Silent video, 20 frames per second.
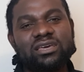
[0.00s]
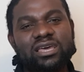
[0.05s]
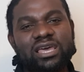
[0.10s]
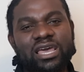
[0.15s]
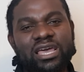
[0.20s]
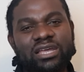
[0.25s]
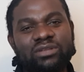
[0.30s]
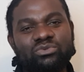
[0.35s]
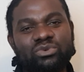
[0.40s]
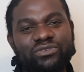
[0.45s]

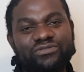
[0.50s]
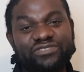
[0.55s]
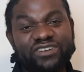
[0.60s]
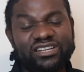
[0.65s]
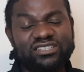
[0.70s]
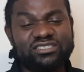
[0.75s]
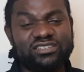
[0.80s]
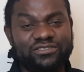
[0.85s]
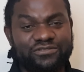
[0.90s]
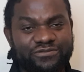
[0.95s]
and with
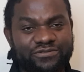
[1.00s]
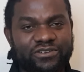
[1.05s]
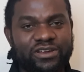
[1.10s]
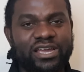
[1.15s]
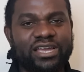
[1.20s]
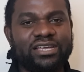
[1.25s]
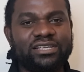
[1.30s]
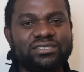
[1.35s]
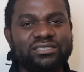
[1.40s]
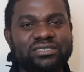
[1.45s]
friends of
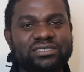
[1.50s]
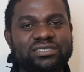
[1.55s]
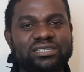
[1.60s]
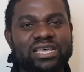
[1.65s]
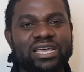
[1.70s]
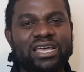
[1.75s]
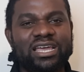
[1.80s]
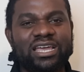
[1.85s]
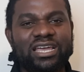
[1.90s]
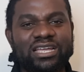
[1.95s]
friends,
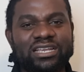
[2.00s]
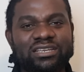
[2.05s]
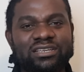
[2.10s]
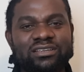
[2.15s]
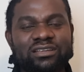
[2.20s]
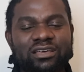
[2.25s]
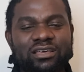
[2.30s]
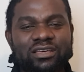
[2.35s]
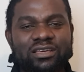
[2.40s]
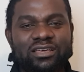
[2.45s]
and
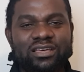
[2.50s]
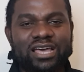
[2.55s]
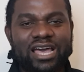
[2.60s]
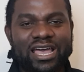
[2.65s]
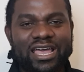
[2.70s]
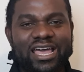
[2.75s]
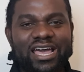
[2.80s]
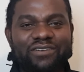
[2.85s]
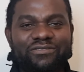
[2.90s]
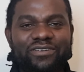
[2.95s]
I
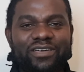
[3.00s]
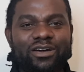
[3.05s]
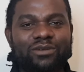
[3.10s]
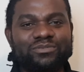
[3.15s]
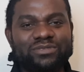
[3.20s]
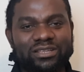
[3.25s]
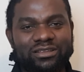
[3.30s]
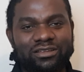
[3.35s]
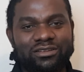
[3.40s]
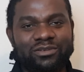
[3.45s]
have
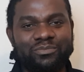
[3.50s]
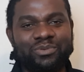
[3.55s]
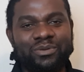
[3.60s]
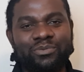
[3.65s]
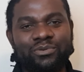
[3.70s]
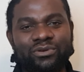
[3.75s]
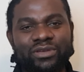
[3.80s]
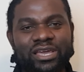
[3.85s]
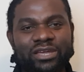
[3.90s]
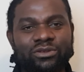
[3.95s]
helped a lot of
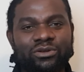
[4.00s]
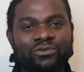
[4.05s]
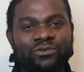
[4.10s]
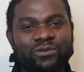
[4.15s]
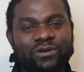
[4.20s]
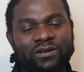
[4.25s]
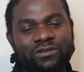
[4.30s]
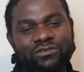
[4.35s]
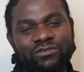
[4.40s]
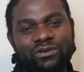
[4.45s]
people get
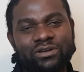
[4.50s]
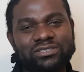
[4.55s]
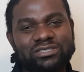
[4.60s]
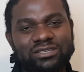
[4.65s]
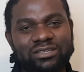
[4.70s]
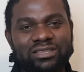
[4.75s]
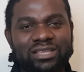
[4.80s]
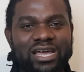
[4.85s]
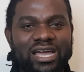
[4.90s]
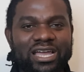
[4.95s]
across the
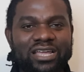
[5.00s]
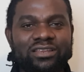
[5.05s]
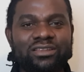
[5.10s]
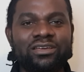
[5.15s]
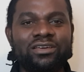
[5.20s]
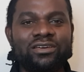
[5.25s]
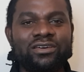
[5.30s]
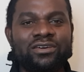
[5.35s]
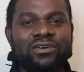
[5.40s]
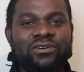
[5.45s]
line
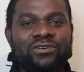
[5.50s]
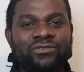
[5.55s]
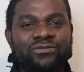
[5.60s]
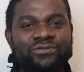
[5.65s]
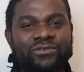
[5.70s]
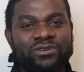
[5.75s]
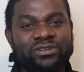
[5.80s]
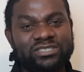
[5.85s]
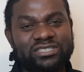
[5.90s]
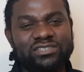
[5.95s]

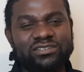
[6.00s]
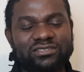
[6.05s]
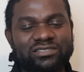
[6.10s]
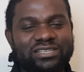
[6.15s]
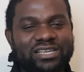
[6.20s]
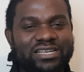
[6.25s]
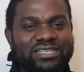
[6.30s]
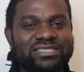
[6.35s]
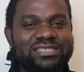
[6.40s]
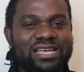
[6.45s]
for a
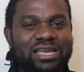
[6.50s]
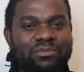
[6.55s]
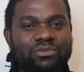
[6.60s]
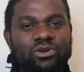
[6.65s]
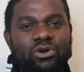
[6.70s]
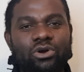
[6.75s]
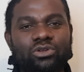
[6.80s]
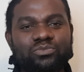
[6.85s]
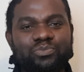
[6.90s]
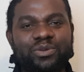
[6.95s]
certain exam
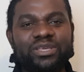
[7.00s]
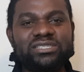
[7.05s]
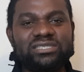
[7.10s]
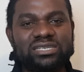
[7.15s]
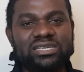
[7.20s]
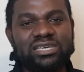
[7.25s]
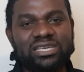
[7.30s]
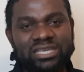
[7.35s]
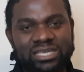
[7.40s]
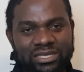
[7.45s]
called
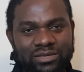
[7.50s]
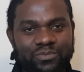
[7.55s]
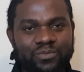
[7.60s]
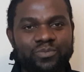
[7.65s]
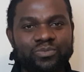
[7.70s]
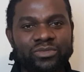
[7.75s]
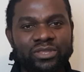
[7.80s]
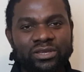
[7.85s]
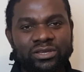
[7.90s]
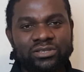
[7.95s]
PTE.
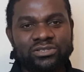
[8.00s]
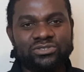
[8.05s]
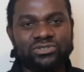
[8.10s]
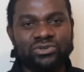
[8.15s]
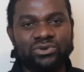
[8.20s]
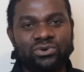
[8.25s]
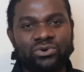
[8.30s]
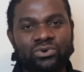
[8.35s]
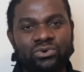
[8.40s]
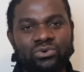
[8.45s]

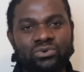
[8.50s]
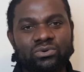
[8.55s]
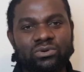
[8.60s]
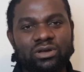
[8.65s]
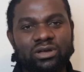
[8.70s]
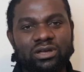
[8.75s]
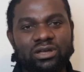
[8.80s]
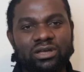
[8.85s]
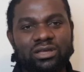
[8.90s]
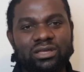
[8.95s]
So
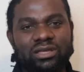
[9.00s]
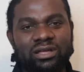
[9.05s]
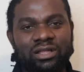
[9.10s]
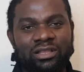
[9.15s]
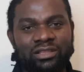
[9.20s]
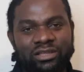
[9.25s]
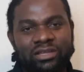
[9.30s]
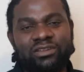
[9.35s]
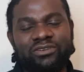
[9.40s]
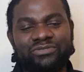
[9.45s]
a
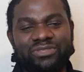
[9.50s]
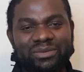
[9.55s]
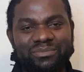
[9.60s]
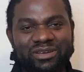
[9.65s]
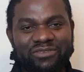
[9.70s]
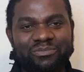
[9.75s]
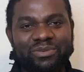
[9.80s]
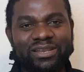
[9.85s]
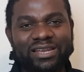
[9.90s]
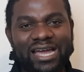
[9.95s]
lot of them
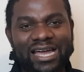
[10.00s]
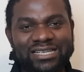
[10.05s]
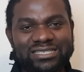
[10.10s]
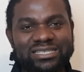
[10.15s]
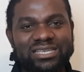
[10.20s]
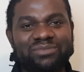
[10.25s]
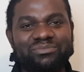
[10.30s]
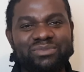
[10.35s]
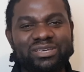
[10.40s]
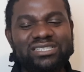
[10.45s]
have been
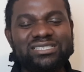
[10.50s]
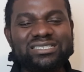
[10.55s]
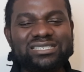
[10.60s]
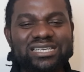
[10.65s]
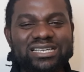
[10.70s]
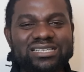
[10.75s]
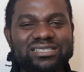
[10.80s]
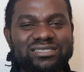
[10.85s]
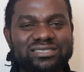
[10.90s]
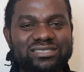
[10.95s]
asking me
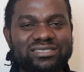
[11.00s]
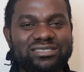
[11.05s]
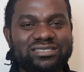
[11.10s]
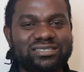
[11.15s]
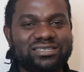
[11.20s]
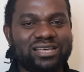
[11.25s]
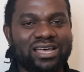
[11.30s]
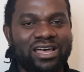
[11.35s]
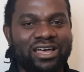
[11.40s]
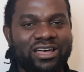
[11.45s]
since
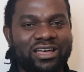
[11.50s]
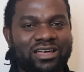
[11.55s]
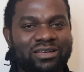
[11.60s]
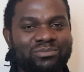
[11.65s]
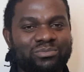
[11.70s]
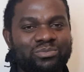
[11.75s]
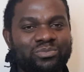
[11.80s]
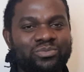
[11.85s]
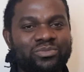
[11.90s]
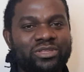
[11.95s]

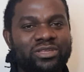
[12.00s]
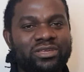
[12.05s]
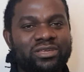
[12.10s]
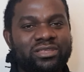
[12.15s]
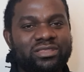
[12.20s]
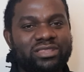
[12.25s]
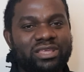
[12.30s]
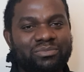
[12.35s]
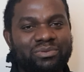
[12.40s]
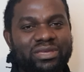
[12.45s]

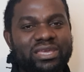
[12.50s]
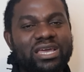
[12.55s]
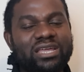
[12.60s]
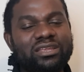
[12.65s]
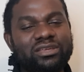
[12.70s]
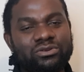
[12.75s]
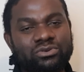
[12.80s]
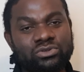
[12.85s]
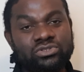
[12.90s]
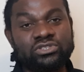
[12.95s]
they've been
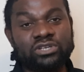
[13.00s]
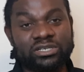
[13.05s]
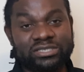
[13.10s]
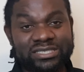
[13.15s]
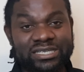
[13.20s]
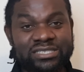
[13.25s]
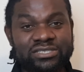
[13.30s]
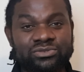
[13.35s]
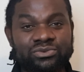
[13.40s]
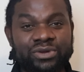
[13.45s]
getting good
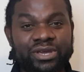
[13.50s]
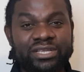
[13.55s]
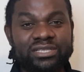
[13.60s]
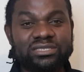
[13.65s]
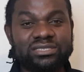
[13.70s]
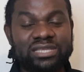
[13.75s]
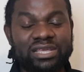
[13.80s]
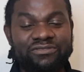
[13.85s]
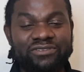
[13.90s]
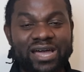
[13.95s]
success rates.
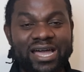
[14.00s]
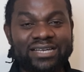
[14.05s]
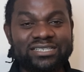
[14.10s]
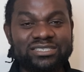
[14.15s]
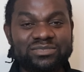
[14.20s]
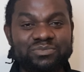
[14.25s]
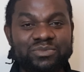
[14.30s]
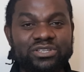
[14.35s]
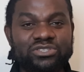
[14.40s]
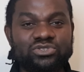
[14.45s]
They've
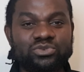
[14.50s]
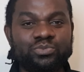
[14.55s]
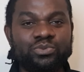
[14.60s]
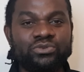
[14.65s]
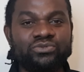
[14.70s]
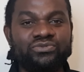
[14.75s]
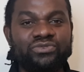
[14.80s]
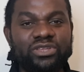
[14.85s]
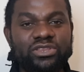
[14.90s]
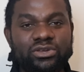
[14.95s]
asked me to put
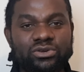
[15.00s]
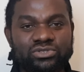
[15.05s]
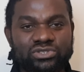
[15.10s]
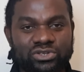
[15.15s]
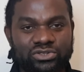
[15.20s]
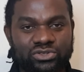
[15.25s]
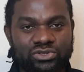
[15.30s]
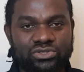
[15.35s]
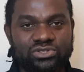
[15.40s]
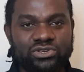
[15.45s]
videos
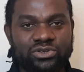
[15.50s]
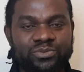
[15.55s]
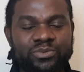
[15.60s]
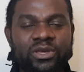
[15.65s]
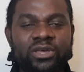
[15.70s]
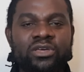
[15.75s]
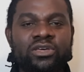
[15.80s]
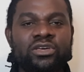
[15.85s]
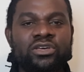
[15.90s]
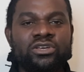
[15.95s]
on YouTube
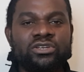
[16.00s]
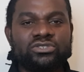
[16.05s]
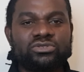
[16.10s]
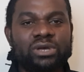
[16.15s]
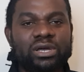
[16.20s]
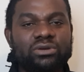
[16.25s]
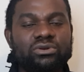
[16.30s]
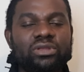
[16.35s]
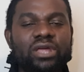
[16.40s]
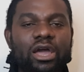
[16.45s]
so
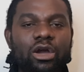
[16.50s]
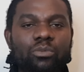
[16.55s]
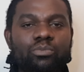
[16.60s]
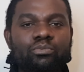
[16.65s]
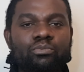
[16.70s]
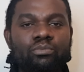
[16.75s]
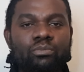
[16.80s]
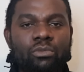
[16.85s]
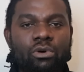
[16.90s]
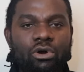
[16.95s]
I could help
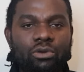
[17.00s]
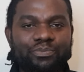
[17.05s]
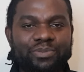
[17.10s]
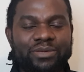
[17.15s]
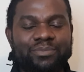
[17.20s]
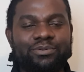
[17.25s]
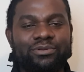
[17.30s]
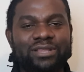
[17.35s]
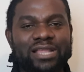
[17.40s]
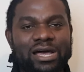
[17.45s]
more
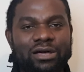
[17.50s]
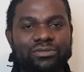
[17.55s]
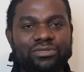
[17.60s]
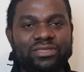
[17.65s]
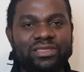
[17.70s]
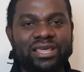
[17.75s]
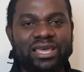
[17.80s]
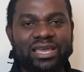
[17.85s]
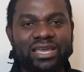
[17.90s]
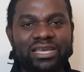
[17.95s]
people out
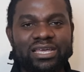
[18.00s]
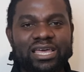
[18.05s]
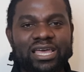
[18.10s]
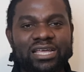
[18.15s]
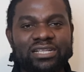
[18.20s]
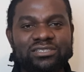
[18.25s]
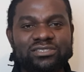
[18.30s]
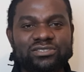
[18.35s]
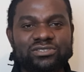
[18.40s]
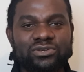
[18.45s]
there.
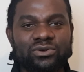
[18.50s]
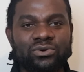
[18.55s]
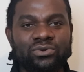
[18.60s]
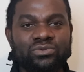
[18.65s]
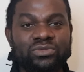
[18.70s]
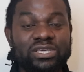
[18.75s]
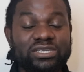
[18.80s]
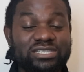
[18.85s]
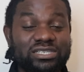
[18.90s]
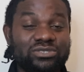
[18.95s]
And so
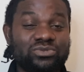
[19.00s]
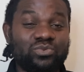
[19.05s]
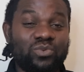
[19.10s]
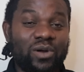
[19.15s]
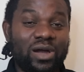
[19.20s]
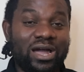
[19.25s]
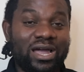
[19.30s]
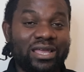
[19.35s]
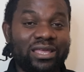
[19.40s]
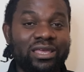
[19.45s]
this is
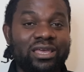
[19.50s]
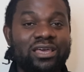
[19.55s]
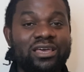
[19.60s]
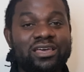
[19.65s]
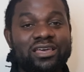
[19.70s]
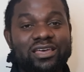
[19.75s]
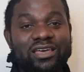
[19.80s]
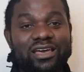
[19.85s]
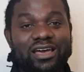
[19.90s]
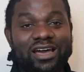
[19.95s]
why
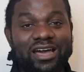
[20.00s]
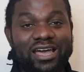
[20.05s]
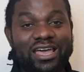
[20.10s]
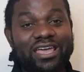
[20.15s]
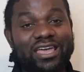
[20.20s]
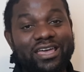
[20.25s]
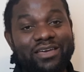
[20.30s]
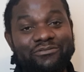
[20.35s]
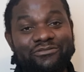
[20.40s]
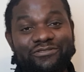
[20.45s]
I
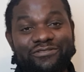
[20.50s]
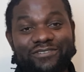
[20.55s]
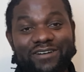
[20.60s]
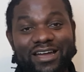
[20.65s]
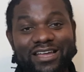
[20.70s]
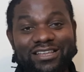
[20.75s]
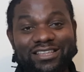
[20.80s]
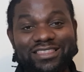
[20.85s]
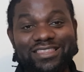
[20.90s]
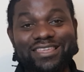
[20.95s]
am
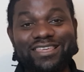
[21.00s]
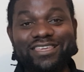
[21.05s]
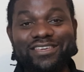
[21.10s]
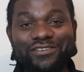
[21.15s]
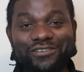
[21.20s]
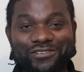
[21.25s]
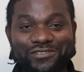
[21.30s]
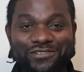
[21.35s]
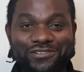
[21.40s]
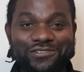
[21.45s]
finally
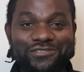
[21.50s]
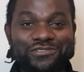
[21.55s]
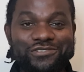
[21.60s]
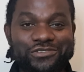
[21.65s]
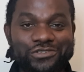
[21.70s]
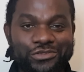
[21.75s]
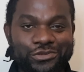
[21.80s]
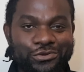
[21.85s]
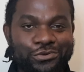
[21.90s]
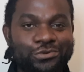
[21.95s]
on
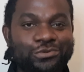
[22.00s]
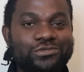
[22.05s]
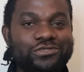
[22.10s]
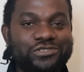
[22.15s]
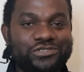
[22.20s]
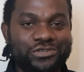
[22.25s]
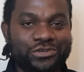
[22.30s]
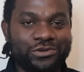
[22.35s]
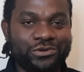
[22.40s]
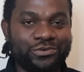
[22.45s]

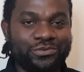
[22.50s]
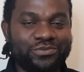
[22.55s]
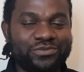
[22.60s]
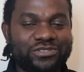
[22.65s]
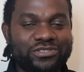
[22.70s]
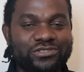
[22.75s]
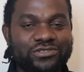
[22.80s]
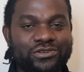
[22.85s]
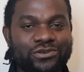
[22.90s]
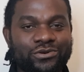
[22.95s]
YouTube.
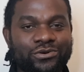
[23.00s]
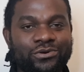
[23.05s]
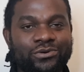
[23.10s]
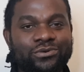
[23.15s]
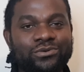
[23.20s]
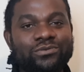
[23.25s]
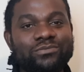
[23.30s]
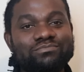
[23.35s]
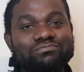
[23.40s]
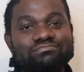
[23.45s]

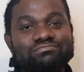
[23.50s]
So